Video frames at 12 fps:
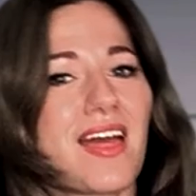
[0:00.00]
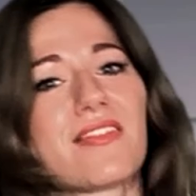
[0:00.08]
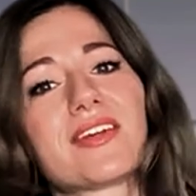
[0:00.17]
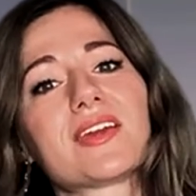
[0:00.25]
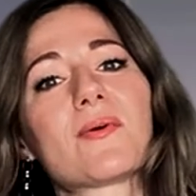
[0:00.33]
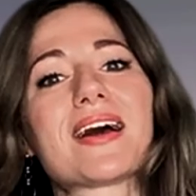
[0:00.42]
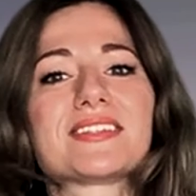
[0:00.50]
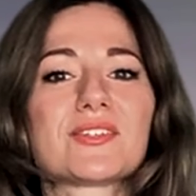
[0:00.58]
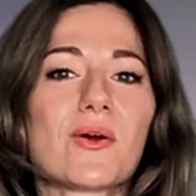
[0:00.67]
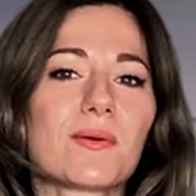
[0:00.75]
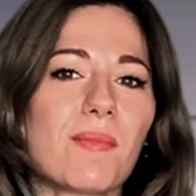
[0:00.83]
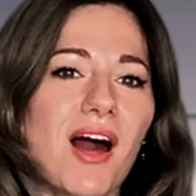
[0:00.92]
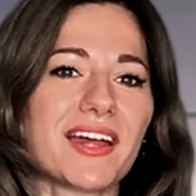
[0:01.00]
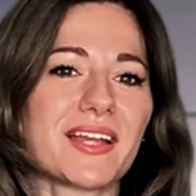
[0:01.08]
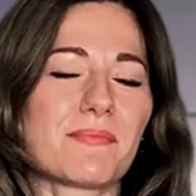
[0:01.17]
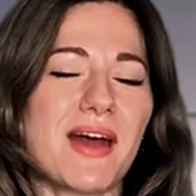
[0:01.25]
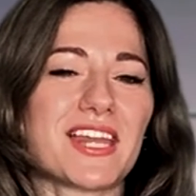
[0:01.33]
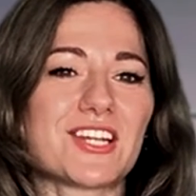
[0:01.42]
The US stock market
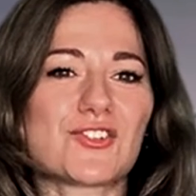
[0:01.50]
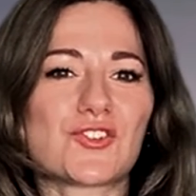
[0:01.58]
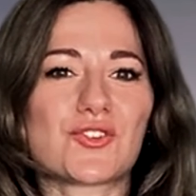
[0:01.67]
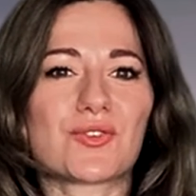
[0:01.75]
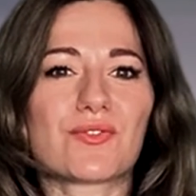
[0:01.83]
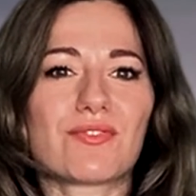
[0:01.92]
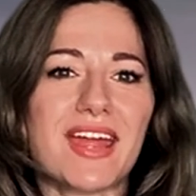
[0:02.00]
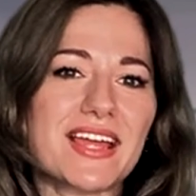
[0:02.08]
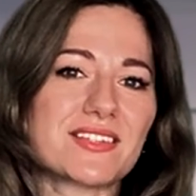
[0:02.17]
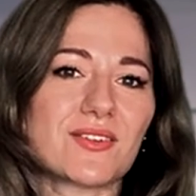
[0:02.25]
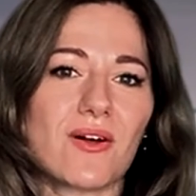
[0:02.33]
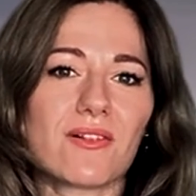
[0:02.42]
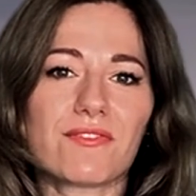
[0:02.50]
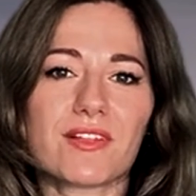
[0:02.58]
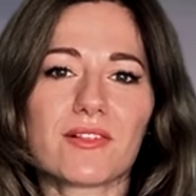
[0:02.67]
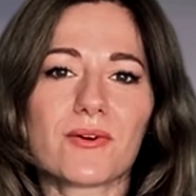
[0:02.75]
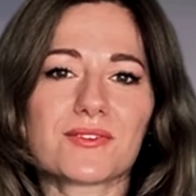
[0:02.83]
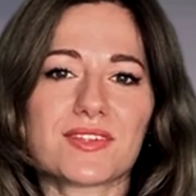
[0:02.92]
managed to raise all of the
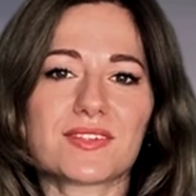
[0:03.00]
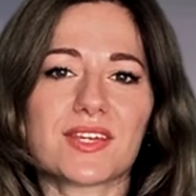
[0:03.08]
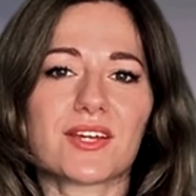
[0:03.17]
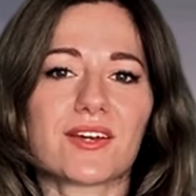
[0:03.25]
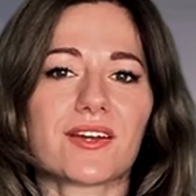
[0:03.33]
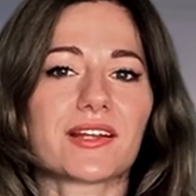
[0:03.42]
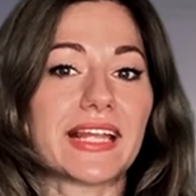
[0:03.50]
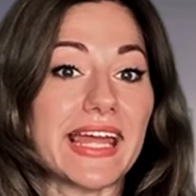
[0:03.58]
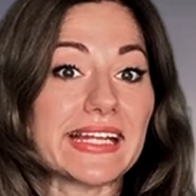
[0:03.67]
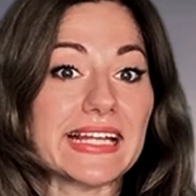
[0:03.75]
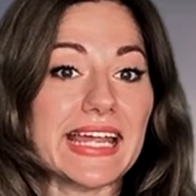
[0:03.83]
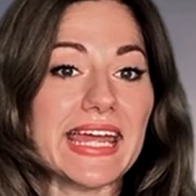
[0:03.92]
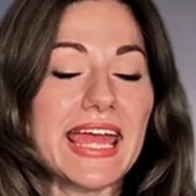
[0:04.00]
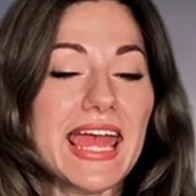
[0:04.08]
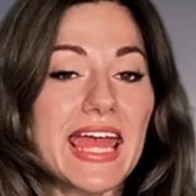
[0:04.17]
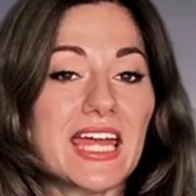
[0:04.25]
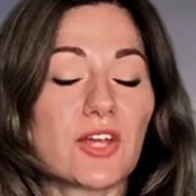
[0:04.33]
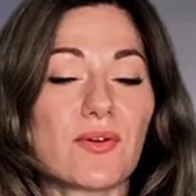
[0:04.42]
losses incurred lately.
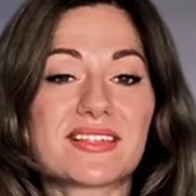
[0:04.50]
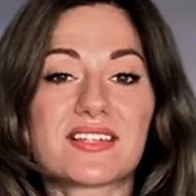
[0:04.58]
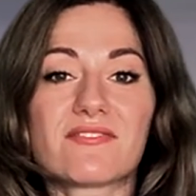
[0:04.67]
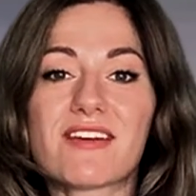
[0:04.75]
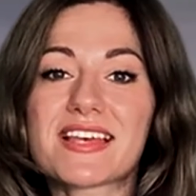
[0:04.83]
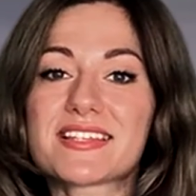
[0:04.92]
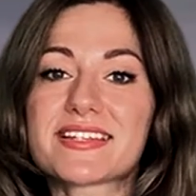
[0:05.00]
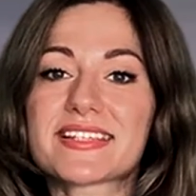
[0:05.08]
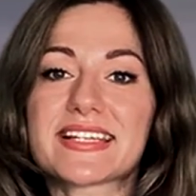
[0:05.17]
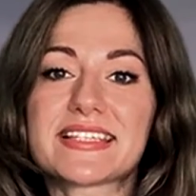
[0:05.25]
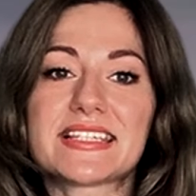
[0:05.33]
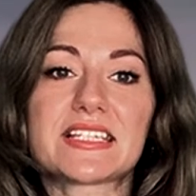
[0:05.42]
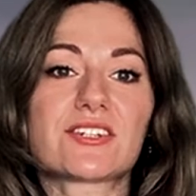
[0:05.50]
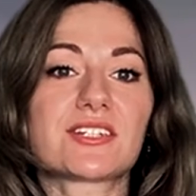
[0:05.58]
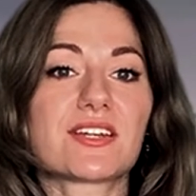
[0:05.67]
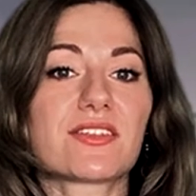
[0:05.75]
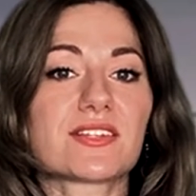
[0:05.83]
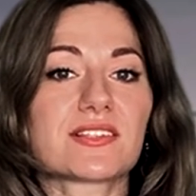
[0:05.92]
US investors considered
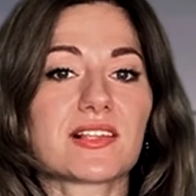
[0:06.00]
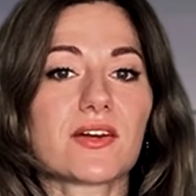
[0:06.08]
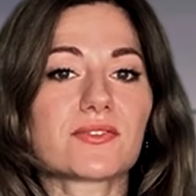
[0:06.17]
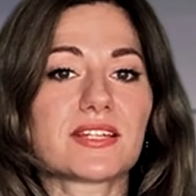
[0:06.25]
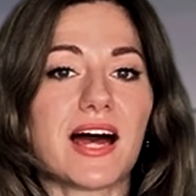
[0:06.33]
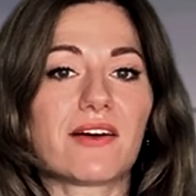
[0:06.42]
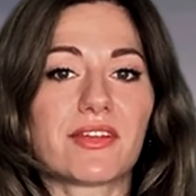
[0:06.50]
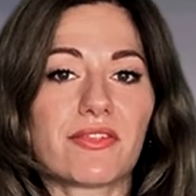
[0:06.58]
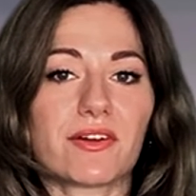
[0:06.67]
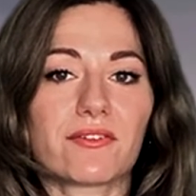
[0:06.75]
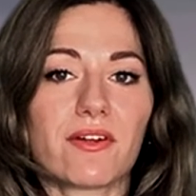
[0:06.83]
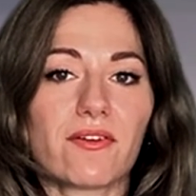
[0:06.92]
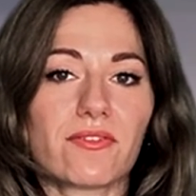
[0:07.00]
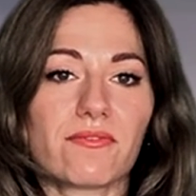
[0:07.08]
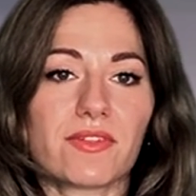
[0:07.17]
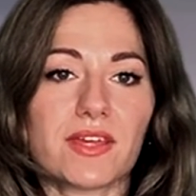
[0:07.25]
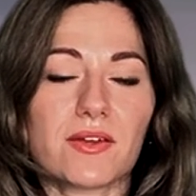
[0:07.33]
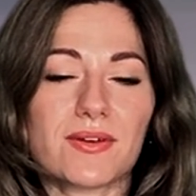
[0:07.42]
the slowdown in the growth of
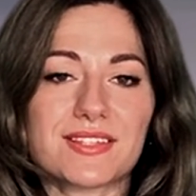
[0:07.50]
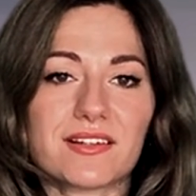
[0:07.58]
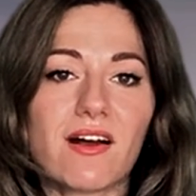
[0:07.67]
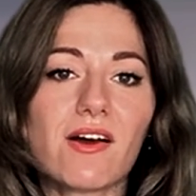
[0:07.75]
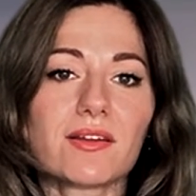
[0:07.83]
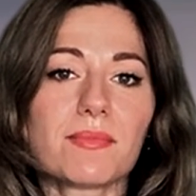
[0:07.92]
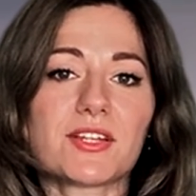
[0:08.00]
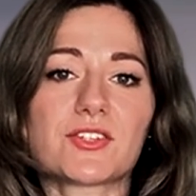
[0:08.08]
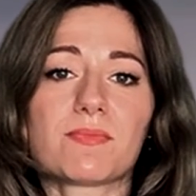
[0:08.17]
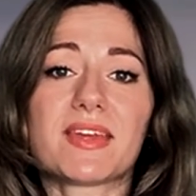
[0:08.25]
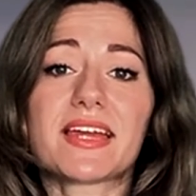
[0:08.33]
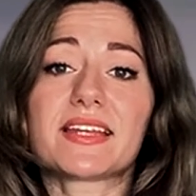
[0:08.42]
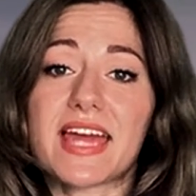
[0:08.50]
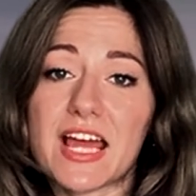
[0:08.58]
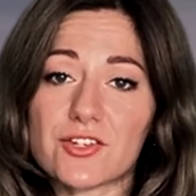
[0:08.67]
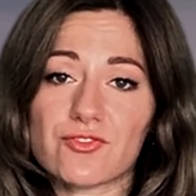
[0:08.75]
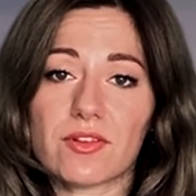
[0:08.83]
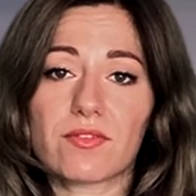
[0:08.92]
the US economy to be a
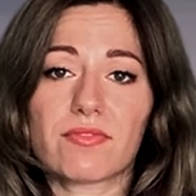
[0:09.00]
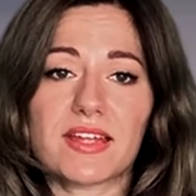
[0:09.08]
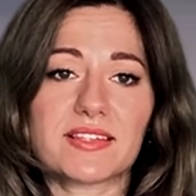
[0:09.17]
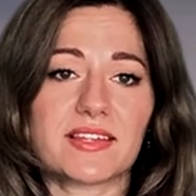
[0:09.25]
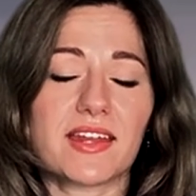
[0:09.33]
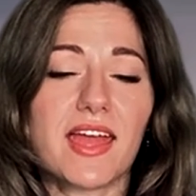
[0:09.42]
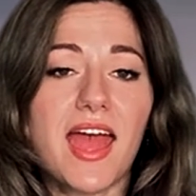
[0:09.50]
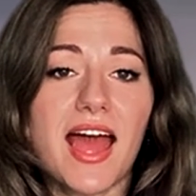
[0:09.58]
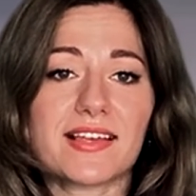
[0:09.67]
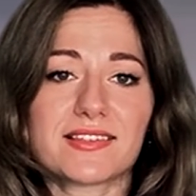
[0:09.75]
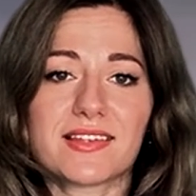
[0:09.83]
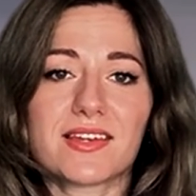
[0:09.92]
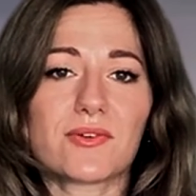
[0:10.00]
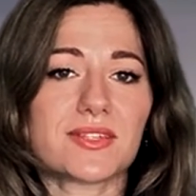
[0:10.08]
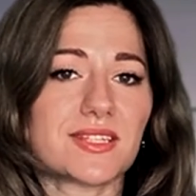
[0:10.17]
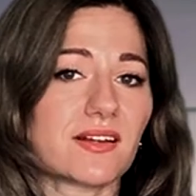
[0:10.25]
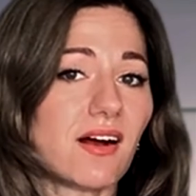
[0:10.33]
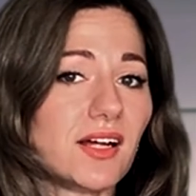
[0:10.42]
natural reason, as the US
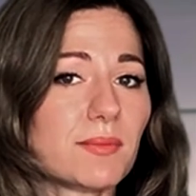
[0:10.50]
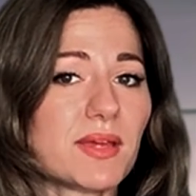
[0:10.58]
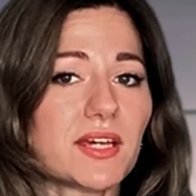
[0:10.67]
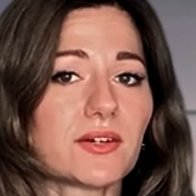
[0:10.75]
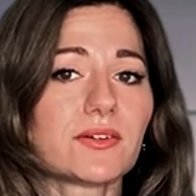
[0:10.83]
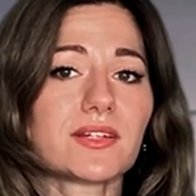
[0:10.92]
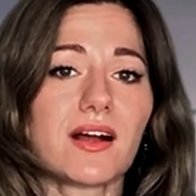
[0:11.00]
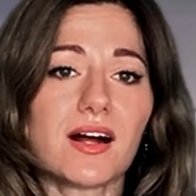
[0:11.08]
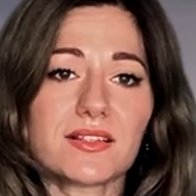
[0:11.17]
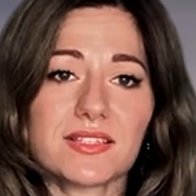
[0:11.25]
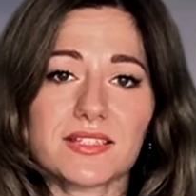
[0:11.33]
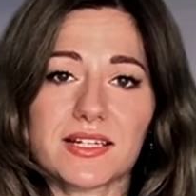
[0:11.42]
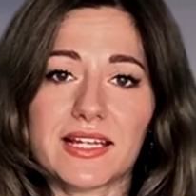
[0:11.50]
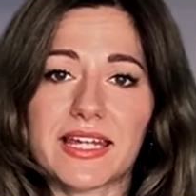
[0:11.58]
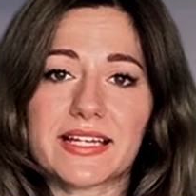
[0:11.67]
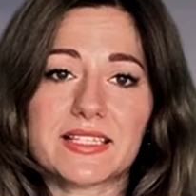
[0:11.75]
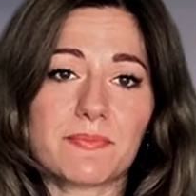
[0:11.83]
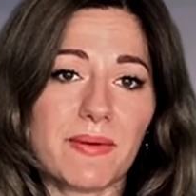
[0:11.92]
economy could constantly
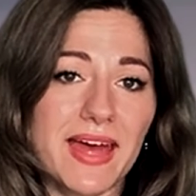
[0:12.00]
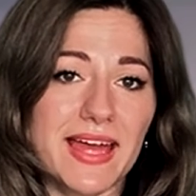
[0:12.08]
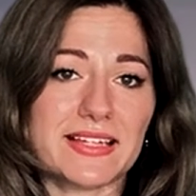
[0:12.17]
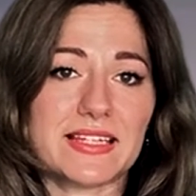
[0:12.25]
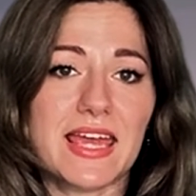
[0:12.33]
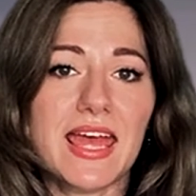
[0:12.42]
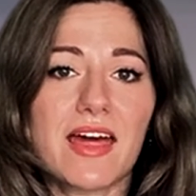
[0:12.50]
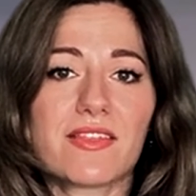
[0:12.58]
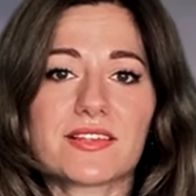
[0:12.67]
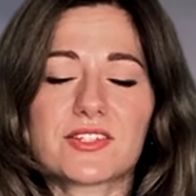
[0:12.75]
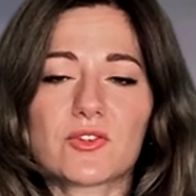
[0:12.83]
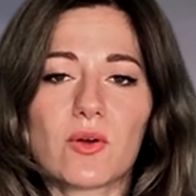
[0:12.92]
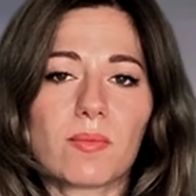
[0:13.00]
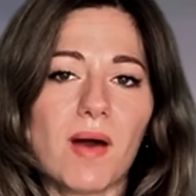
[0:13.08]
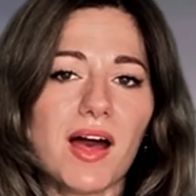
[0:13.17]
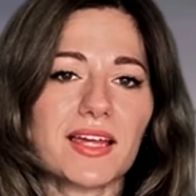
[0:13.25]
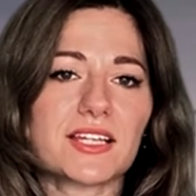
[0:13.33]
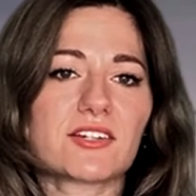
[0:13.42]
expand. The stock
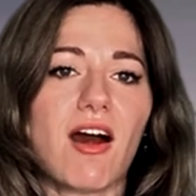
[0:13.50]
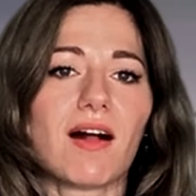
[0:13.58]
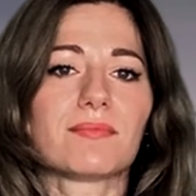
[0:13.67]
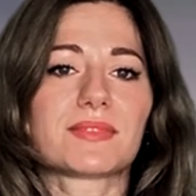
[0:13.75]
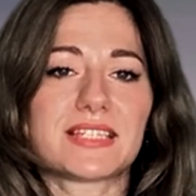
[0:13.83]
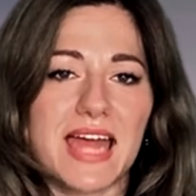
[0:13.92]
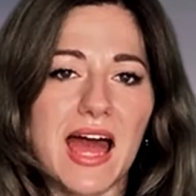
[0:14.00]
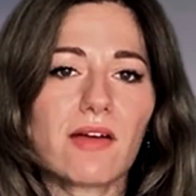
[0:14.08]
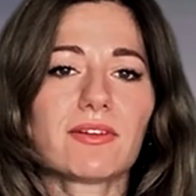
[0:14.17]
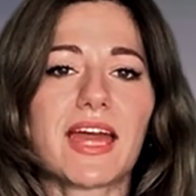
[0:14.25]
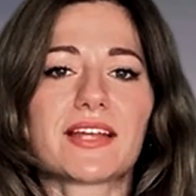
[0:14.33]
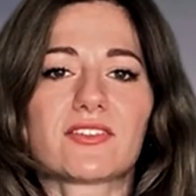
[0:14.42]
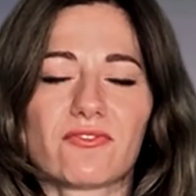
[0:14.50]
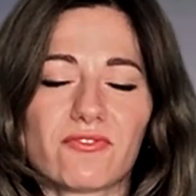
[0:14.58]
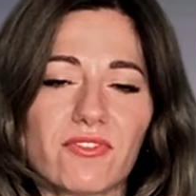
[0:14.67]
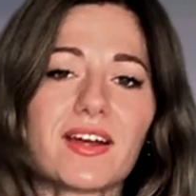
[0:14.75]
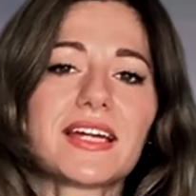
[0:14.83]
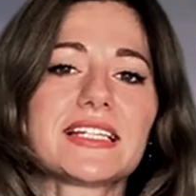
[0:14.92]
market calmed down, and on
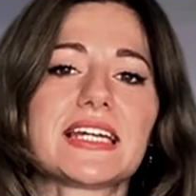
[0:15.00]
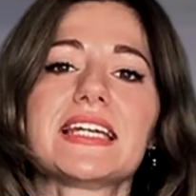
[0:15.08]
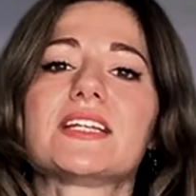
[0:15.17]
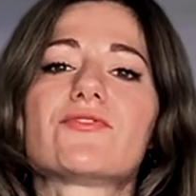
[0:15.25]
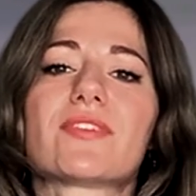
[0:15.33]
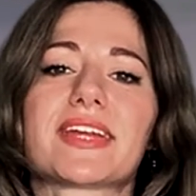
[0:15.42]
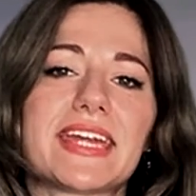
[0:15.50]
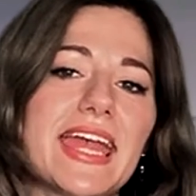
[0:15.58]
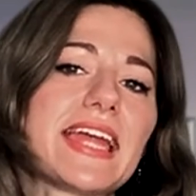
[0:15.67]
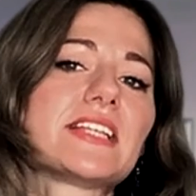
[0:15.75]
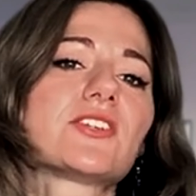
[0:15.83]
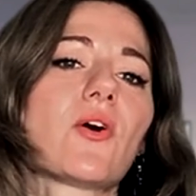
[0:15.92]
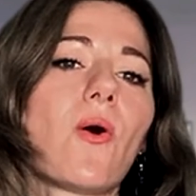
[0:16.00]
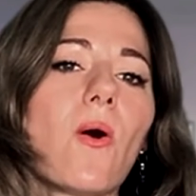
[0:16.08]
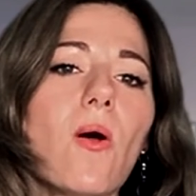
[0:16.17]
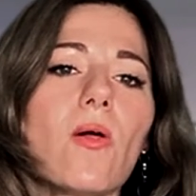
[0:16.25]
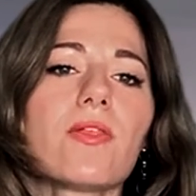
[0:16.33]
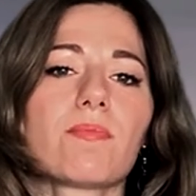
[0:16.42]
Friday it regained
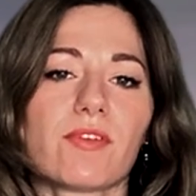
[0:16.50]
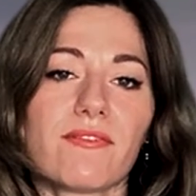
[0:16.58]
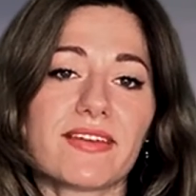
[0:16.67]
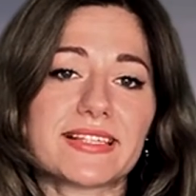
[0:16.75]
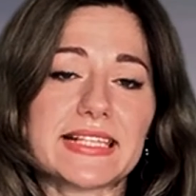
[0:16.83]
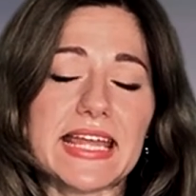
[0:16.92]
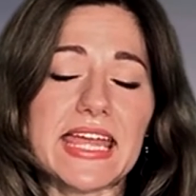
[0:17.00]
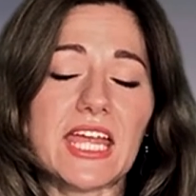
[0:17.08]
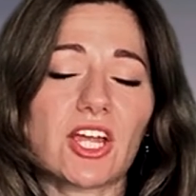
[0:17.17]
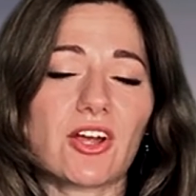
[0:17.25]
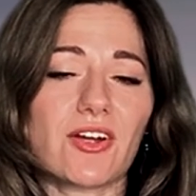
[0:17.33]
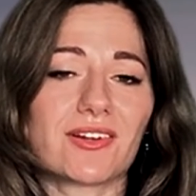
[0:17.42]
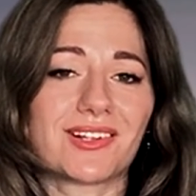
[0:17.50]
all the previously incurred